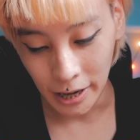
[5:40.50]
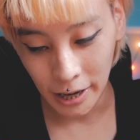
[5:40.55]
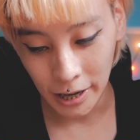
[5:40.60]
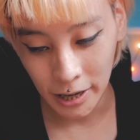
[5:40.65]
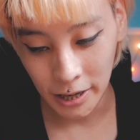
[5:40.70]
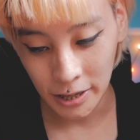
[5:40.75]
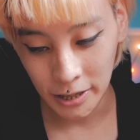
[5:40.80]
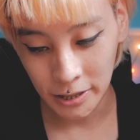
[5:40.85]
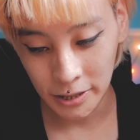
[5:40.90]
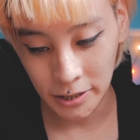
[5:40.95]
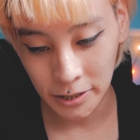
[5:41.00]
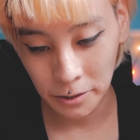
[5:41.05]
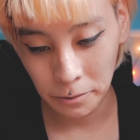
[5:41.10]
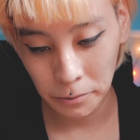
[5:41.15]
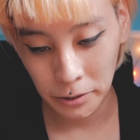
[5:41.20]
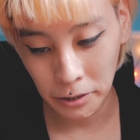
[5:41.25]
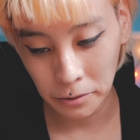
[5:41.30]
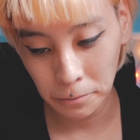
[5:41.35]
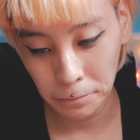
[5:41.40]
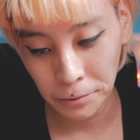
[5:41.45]

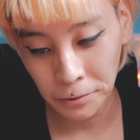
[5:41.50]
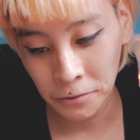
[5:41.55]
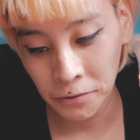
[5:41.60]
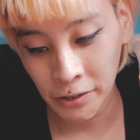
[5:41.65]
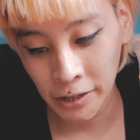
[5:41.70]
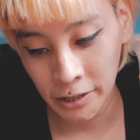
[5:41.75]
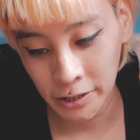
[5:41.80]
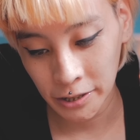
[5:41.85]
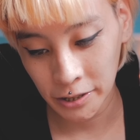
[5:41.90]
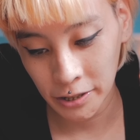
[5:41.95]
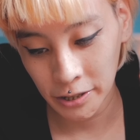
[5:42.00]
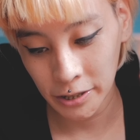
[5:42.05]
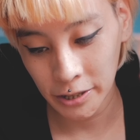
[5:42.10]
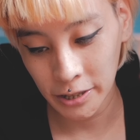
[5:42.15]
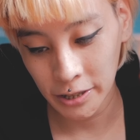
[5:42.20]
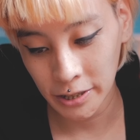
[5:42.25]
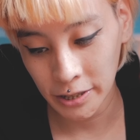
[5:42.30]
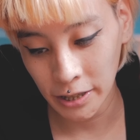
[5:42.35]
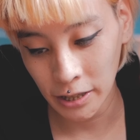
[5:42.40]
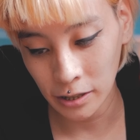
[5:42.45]
With a viewfinder,
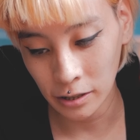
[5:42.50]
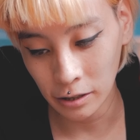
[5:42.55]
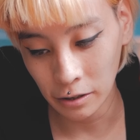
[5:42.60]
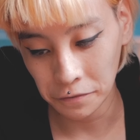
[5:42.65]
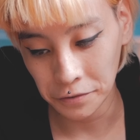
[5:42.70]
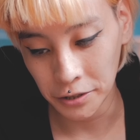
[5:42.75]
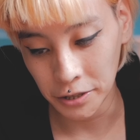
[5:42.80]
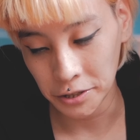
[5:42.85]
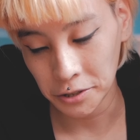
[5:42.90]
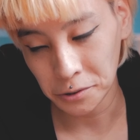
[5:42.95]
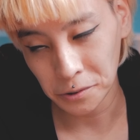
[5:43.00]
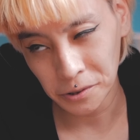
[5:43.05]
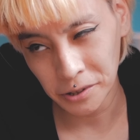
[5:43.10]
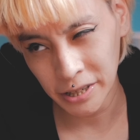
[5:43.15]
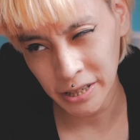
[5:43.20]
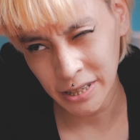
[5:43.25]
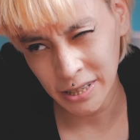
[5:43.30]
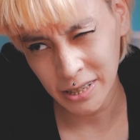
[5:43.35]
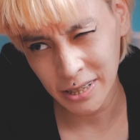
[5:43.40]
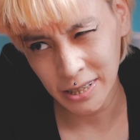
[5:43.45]
this thing, if the
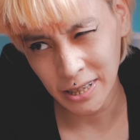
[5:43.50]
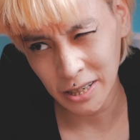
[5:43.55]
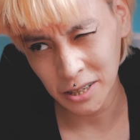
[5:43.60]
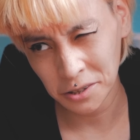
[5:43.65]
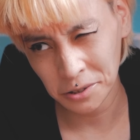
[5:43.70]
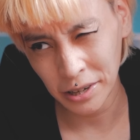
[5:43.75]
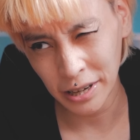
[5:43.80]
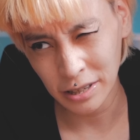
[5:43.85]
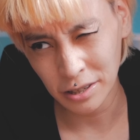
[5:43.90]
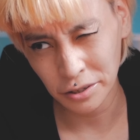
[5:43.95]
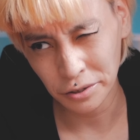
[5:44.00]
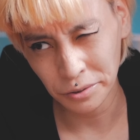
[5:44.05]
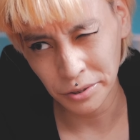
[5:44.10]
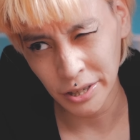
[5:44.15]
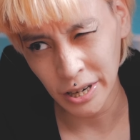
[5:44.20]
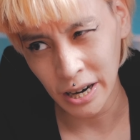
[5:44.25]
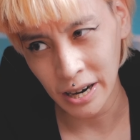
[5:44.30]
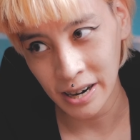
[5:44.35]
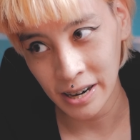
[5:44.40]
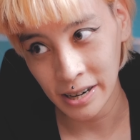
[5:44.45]
screen starts to get too
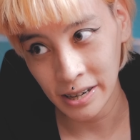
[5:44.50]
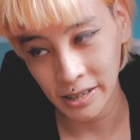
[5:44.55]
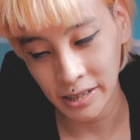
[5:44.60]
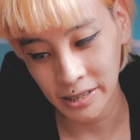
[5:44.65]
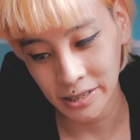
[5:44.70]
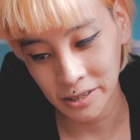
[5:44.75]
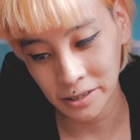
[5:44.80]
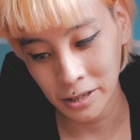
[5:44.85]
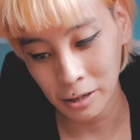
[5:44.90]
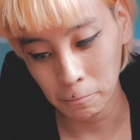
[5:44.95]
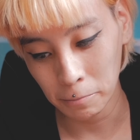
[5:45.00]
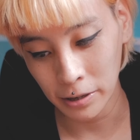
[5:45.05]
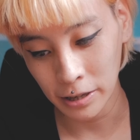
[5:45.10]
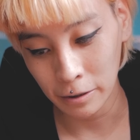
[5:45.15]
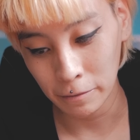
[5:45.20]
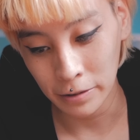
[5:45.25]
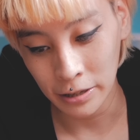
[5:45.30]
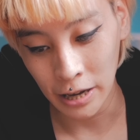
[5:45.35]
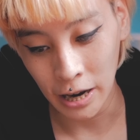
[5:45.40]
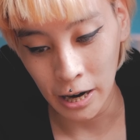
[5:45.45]
dark, it's gonna be a
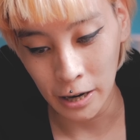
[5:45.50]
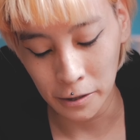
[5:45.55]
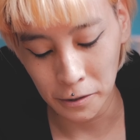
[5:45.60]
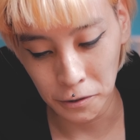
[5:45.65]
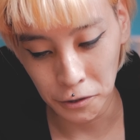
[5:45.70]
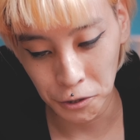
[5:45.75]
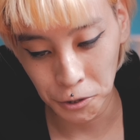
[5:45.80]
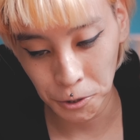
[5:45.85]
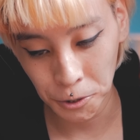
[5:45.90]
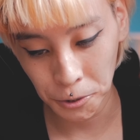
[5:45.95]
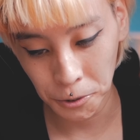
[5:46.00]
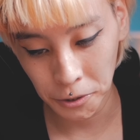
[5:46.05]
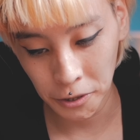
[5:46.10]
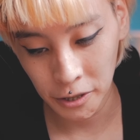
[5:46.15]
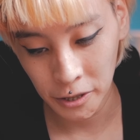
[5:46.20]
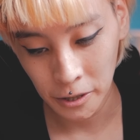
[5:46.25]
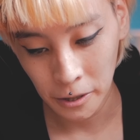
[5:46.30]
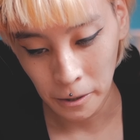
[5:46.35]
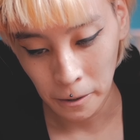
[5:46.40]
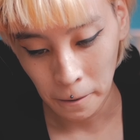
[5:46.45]
little bit hard to
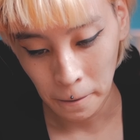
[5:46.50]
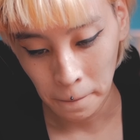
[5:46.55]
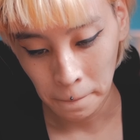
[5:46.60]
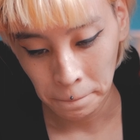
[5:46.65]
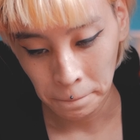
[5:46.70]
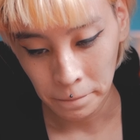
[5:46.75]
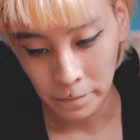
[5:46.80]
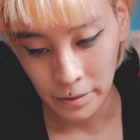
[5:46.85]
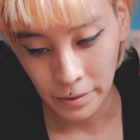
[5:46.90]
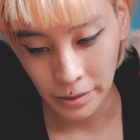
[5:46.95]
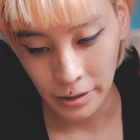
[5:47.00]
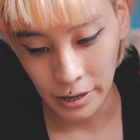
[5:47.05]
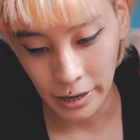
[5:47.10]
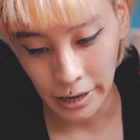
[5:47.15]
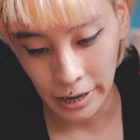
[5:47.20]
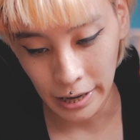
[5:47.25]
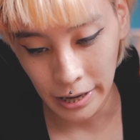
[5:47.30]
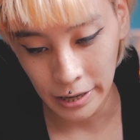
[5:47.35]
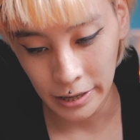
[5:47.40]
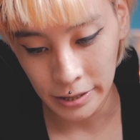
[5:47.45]
shoot,
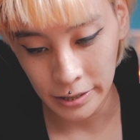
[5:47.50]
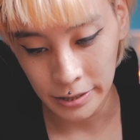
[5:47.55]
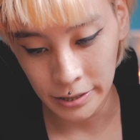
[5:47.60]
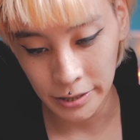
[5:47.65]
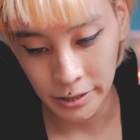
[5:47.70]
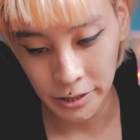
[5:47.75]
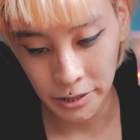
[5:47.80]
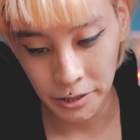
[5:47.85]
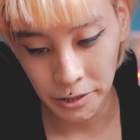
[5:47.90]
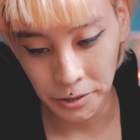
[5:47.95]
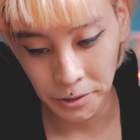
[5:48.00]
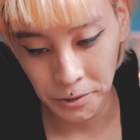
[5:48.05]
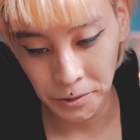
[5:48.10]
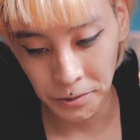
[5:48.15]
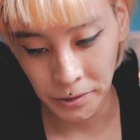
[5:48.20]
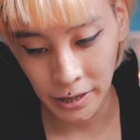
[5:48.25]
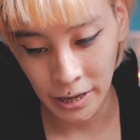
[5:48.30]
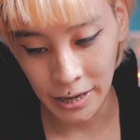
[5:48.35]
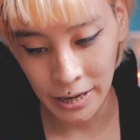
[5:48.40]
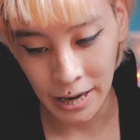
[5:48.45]
and
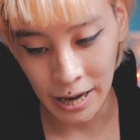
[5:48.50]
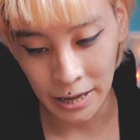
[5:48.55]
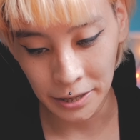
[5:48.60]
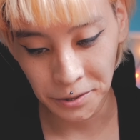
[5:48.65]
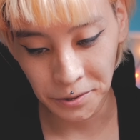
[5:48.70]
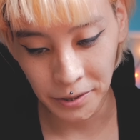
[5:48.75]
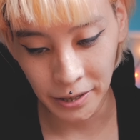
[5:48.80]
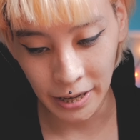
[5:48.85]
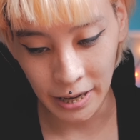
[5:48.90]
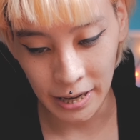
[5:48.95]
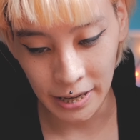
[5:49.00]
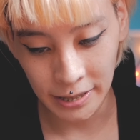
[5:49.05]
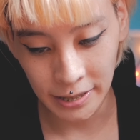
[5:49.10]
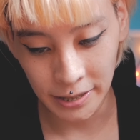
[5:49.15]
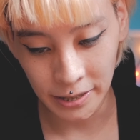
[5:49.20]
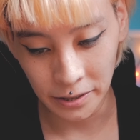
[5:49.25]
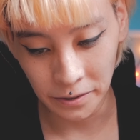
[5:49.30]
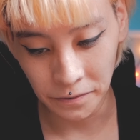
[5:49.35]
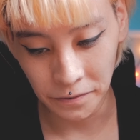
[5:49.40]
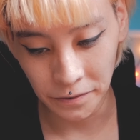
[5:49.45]
you're gonna have to
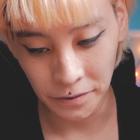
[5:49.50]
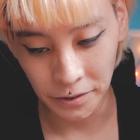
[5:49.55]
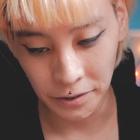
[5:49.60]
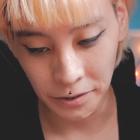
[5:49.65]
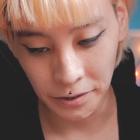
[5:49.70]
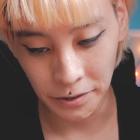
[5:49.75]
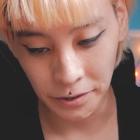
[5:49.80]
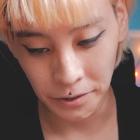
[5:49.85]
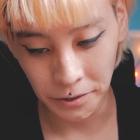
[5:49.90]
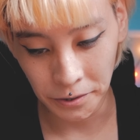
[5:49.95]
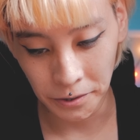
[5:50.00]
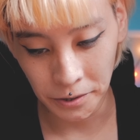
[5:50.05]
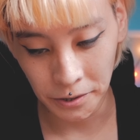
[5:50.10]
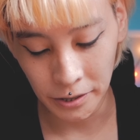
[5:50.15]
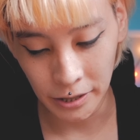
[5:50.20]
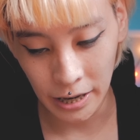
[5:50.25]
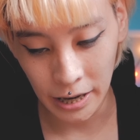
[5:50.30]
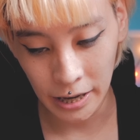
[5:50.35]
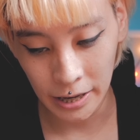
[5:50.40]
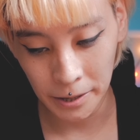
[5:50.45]
guess if
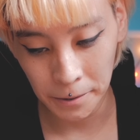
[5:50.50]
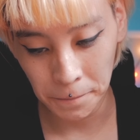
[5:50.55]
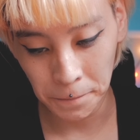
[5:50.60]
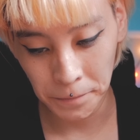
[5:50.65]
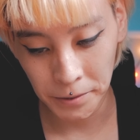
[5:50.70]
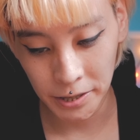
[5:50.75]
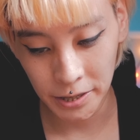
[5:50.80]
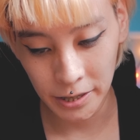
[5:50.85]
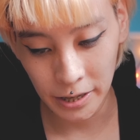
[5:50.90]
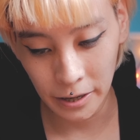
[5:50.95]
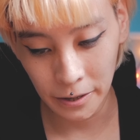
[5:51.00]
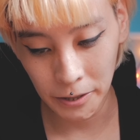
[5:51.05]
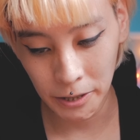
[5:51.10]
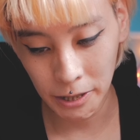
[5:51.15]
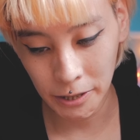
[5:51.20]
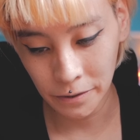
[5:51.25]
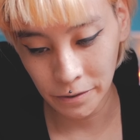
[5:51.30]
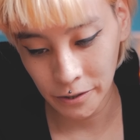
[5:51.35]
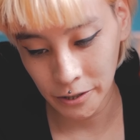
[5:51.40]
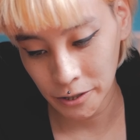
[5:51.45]
and
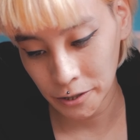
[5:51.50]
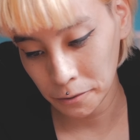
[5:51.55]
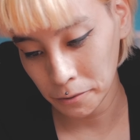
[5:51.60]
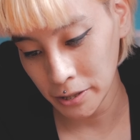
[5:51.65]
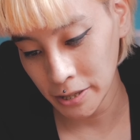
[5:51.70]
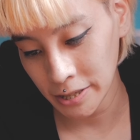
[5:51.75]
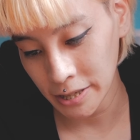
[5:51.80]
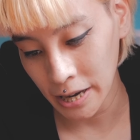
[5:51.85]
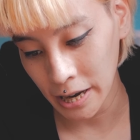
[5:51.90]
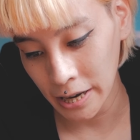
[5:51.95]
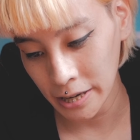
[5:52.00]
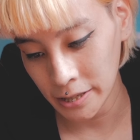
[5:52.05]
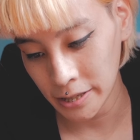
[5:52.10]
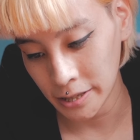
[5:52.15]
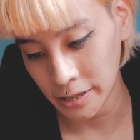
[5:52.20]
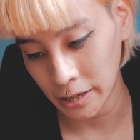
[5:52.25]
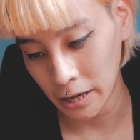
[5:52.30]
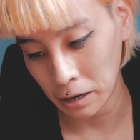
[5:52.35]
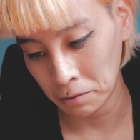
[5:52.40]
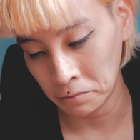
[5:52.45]
if screen dies,
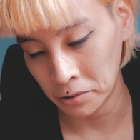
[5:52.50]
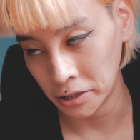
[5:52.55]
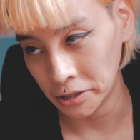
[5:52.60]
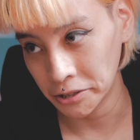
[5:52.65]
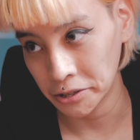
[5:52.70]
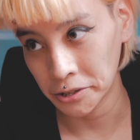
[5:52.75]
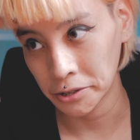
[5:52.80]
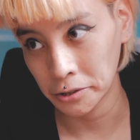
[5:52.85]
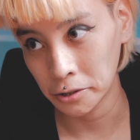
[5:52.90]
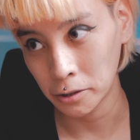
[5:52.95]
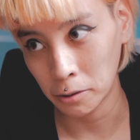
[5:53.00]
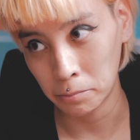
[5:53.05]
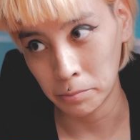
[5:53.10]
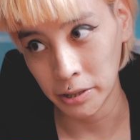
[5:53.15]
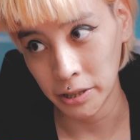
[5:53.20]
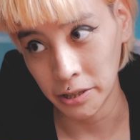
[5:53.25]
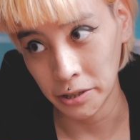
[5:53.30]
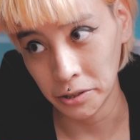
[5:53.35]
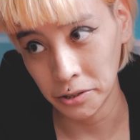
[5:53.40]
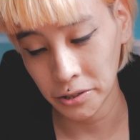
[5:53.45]
the camera just
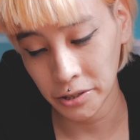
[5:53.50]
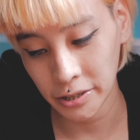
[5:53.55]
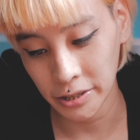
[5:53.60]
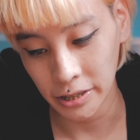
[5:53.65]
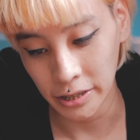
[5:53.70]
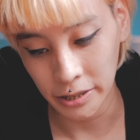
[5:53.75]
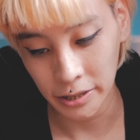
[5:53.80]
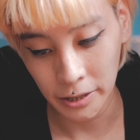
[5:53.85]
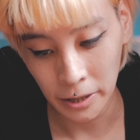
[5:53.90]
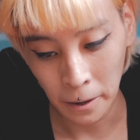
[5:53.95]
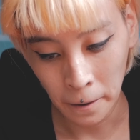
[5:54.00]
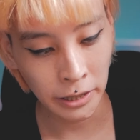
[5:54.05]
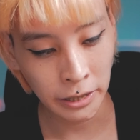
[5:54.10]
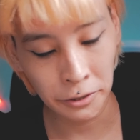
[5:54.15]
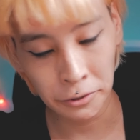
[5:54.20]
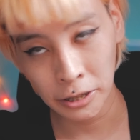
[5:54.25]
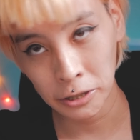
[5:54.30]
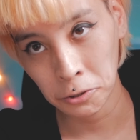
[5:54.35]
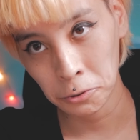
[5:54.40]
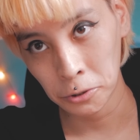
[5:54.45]
completely useless. I'm gonna
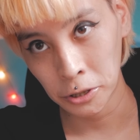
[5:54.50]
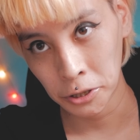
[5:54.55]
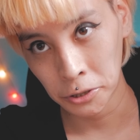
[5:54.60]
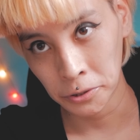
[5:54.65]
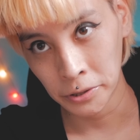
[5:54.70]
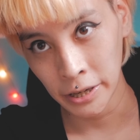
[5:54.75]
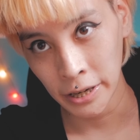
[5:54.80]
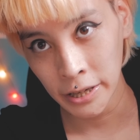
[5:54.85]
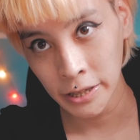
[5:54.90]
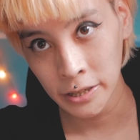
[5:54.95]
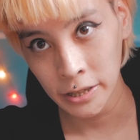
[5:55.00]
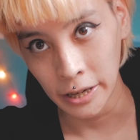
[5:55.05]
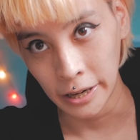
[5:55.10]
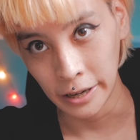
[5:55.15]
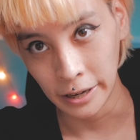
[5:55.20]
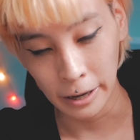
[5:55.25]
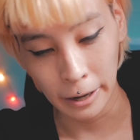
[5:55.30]
try to return it.